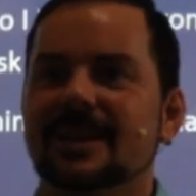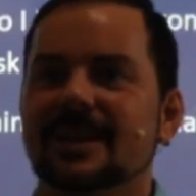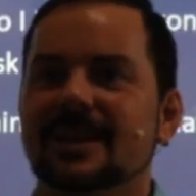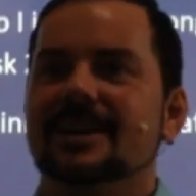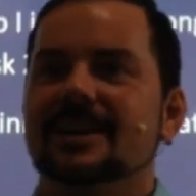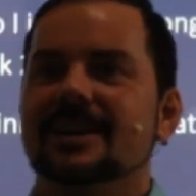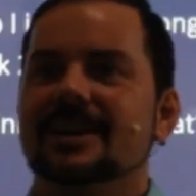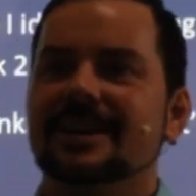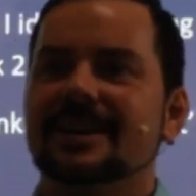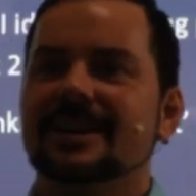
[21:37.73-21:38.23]

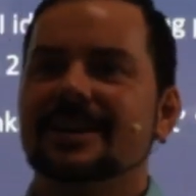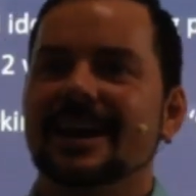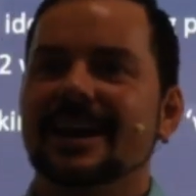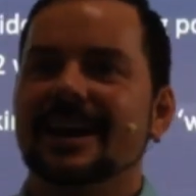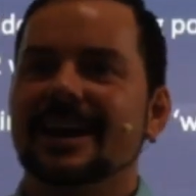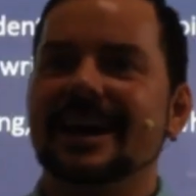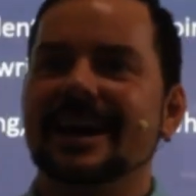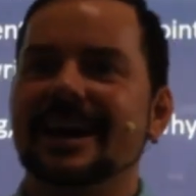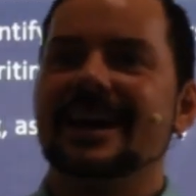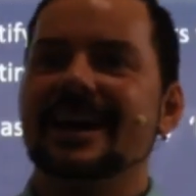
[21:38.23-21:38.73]
Okay,
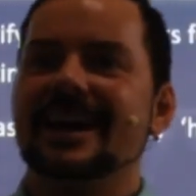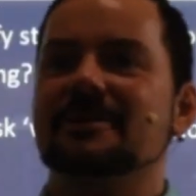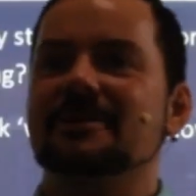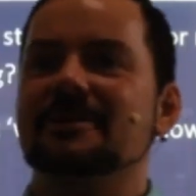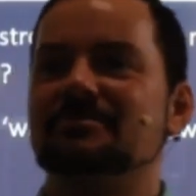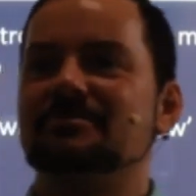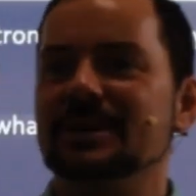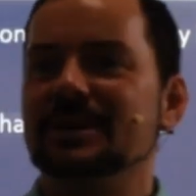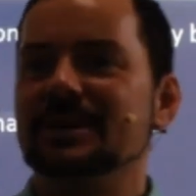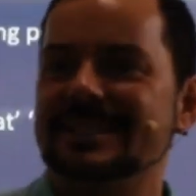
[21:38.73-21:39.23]
um,
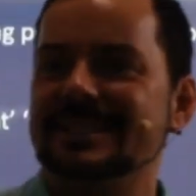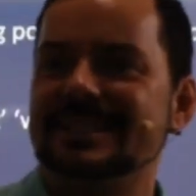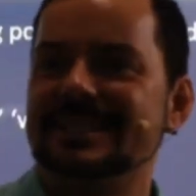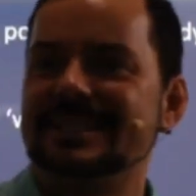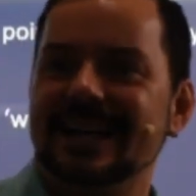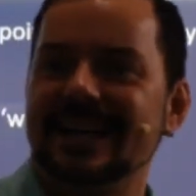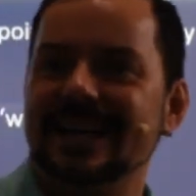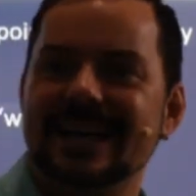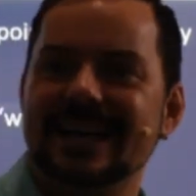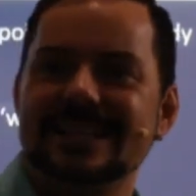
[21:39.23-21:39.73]
Preeti
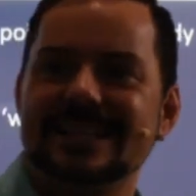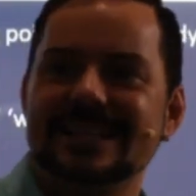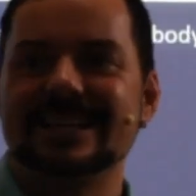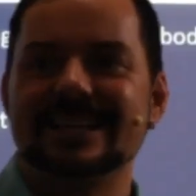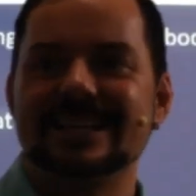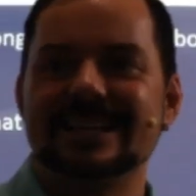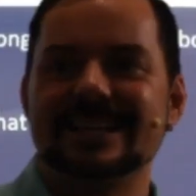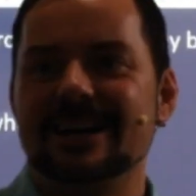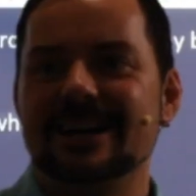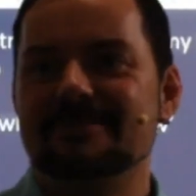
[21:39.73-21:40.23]
says,
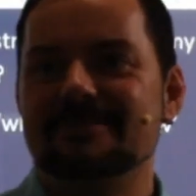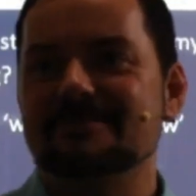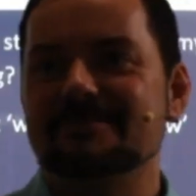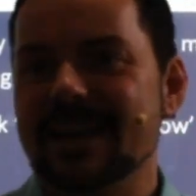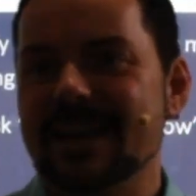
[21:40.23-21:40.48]
uh, make